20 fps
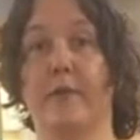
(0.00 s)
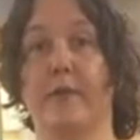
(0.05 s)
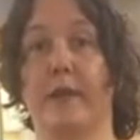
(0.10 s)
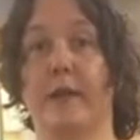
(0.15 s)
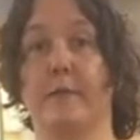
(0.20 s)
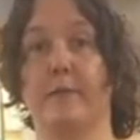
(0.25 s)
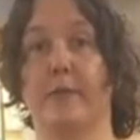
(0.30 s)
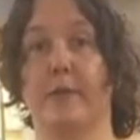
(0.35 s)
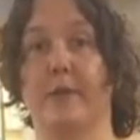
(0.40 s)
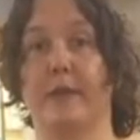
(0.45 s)

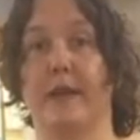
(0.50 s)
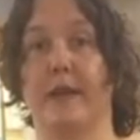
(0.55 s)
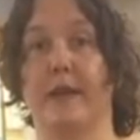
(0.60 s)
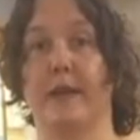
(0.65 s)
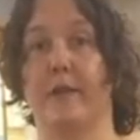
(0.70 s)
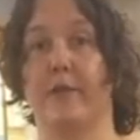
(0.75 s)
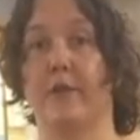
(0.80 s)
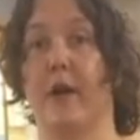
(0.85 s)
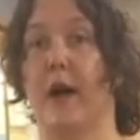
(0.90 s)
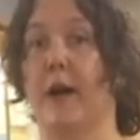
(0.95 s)
in
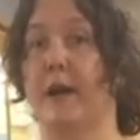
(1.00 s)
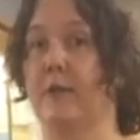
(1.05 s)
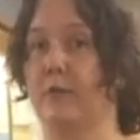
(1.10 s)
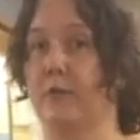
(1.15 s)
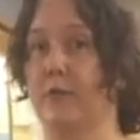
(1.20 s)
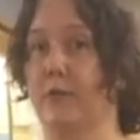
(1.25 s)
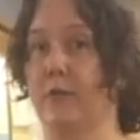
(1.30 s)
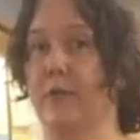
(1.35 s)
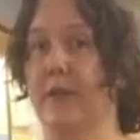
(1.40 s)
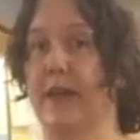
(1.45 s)
particular, I
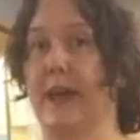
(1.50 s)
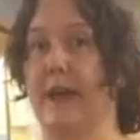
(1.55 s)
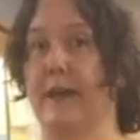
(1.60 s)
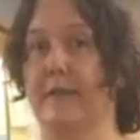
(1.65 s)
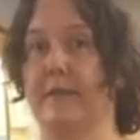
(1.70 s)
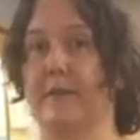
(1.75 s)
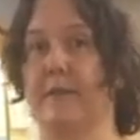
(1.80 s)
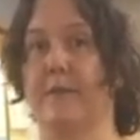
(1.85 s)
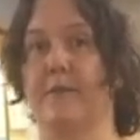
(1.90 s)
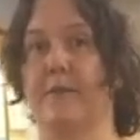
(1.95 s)
don't know the
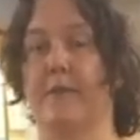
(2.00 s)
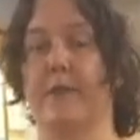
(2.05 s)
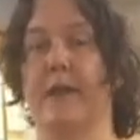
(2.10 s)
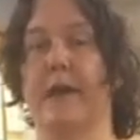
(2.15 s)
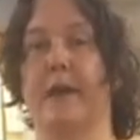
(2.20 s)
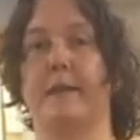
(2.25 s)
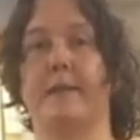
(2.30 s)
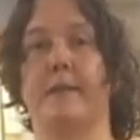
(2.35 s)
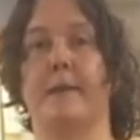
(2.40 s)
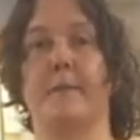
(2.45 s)
answer for
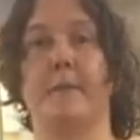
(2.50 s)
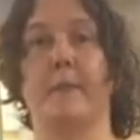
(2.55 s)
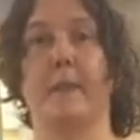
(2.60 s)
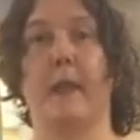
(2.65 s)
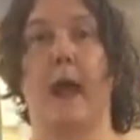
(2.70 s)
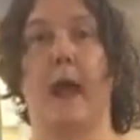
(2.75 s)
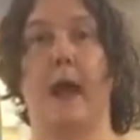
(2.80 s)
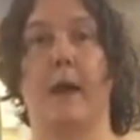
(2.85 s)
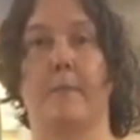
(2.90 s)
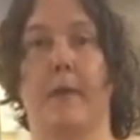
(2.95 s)
that.
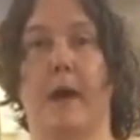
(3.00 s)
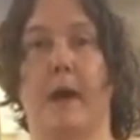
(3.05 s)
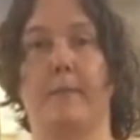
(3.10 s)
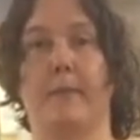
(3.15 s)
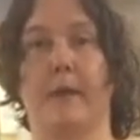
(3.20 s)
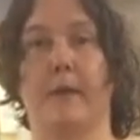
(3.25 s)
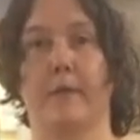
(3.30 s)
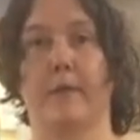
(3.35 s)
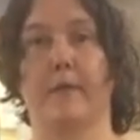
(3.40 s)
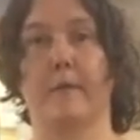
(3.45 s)
I'm
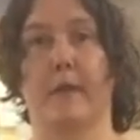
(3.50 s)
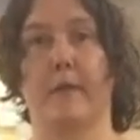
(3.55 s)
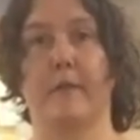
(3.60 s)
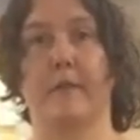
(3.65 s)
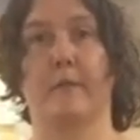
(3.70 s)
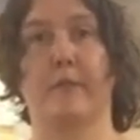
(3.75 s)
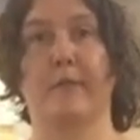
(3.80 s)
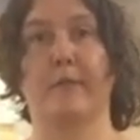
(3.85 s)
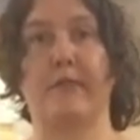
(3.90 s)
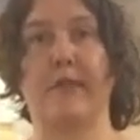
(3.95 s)
not
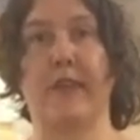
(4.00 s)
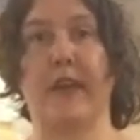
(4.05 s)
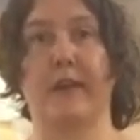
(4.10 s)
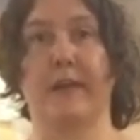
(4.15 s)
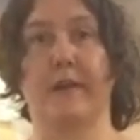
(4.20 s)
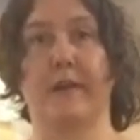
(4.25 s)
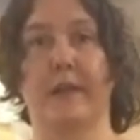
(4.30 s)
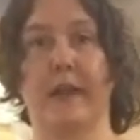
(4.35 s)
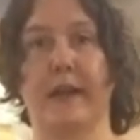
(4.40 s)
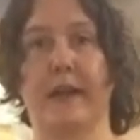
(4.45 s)
responsible for
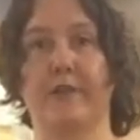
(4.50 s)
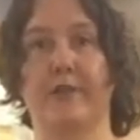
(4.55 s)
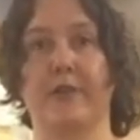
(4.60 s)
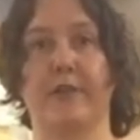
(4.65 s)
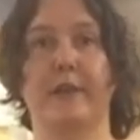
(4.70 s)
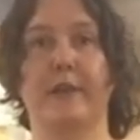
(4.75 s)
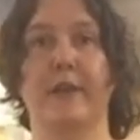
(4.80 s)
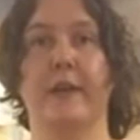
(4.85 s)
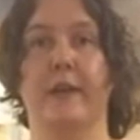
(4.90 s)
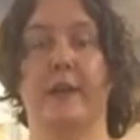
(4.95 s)
that
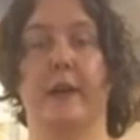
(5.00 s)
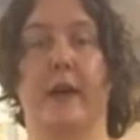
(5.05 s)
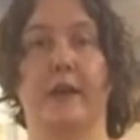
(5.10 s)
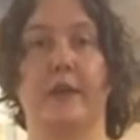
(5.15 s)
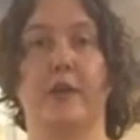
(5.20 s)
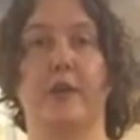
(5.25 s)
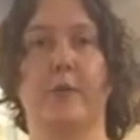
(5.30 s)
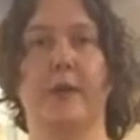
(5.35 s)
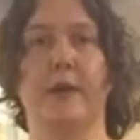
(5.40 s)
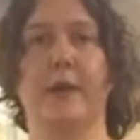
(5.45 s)
collection.
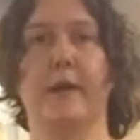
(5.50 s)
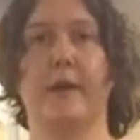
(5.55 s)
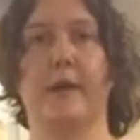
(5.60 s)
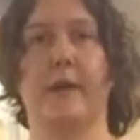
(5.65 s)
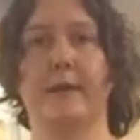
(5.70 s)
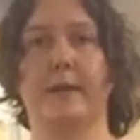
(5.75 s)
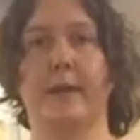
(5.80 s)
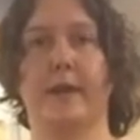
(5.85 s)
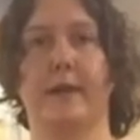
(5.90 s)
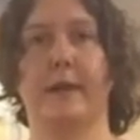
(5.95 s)
You'd want to
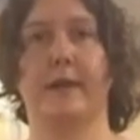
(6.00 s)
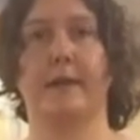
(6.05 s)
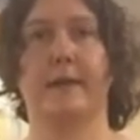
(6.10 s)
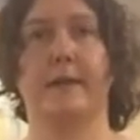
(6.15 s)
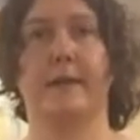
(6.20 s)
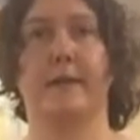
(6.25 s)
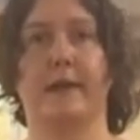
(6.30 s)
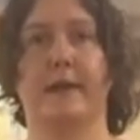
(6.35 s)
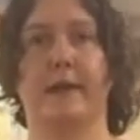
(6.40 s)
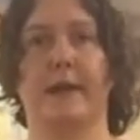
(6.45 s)
contact
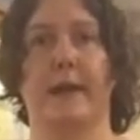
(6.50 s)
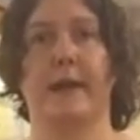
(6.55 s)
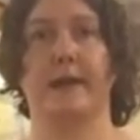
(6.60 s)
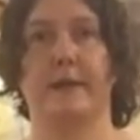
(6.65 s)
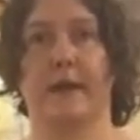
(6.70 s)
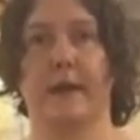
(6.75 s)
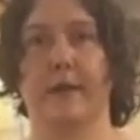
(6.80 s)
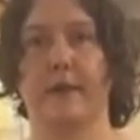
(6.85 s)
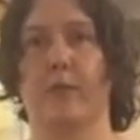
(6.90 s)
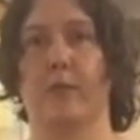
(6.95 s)

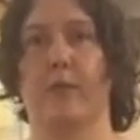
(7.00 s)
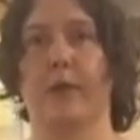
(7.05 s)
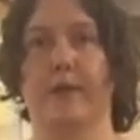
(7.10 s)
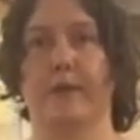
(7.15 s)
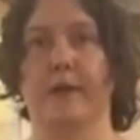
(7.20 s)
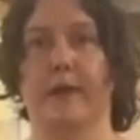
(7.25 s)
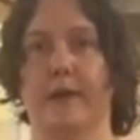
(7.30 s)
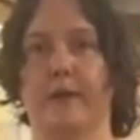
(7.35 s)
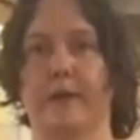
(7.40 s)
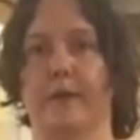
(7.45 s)
one of the
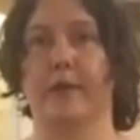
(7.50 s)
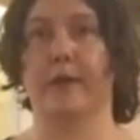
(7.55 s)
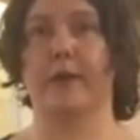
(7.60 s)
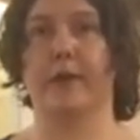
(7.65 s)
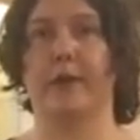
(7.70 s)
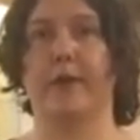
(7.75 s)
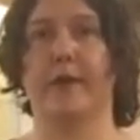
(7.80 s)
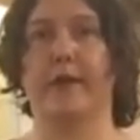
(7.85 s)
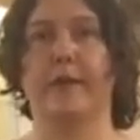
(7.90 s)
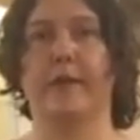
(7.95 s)
dinosaur
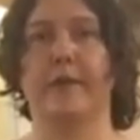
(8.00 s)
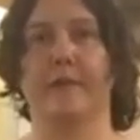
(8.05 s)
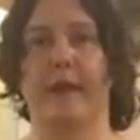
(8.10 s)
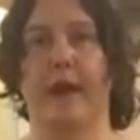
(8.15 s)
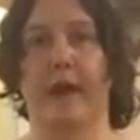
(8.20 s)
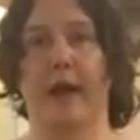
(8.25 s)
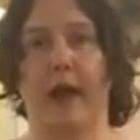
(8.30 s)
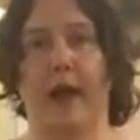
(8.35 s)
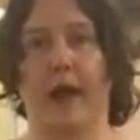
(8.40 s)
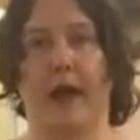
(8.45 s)
curators,
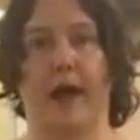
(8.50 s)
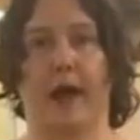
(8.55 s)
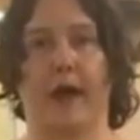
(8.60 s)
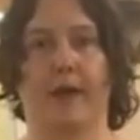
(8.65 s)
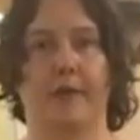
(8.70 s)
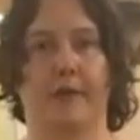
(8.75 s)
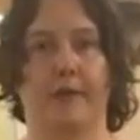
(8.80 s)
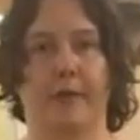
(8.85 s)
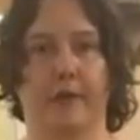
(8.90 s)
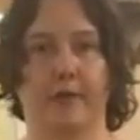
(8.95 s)

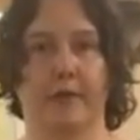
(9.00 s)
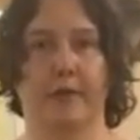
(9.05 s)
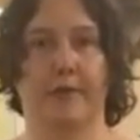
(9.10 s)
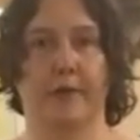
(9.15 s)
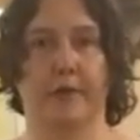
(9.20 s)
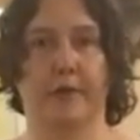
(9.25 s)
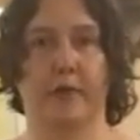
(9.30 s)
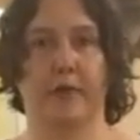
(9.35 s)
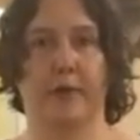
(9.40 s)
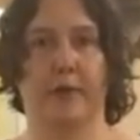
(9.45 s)
either Dr.
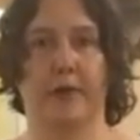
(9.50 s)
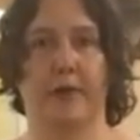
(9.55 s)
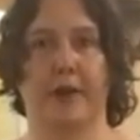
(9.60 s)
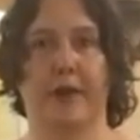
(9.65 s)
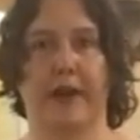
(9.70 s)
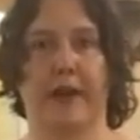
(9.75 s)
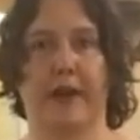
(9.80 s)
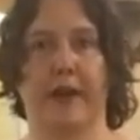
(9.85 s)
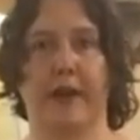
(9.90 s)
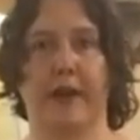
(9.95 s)
Phil Corey